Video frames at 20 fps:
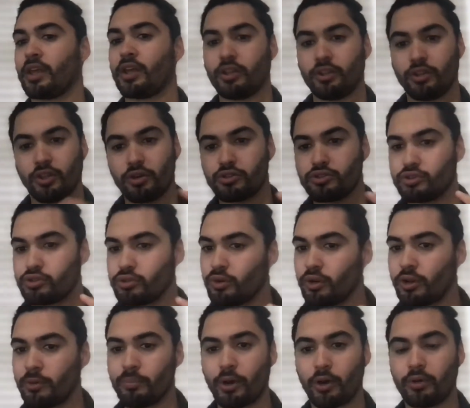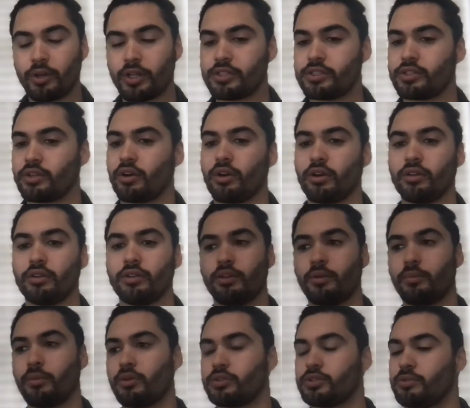those two components are the
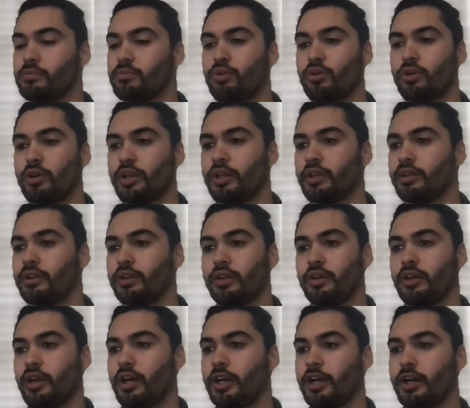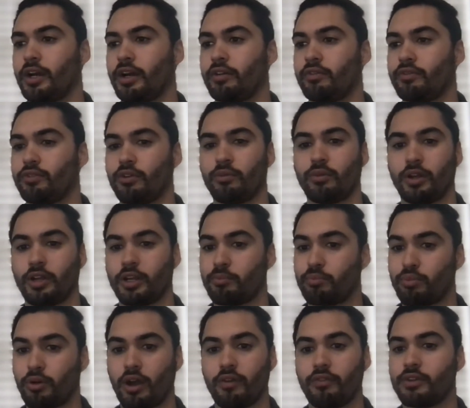most important for running
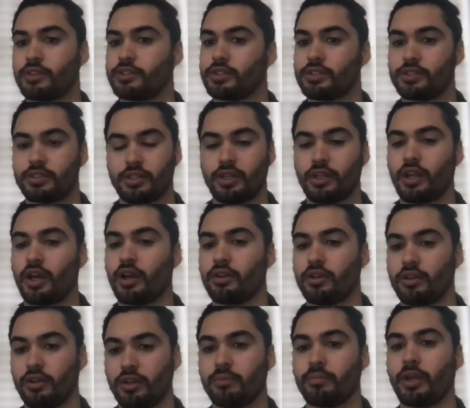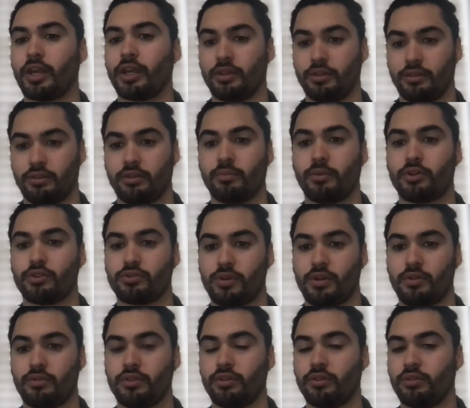profits and seeing how you can make the most
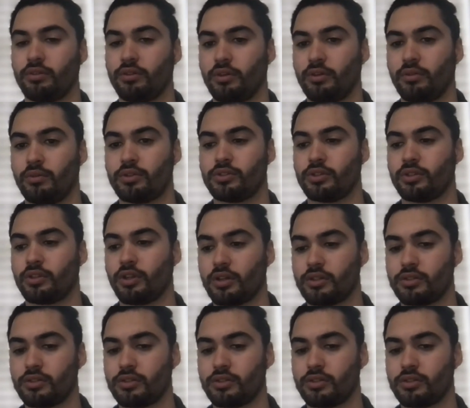revenue. What's your thoughts?